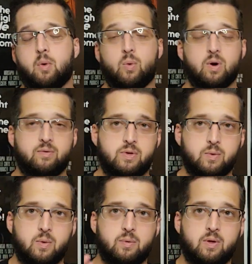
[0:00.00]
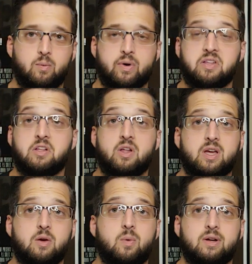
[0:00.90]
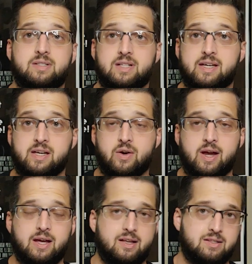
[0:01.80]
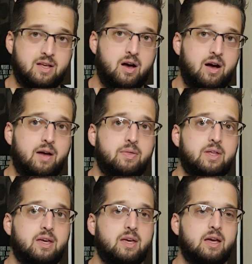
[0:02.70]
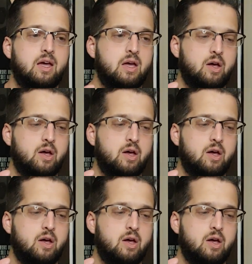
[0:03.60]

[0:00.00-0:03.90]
or if you were one of the lucky ones to get your hands on the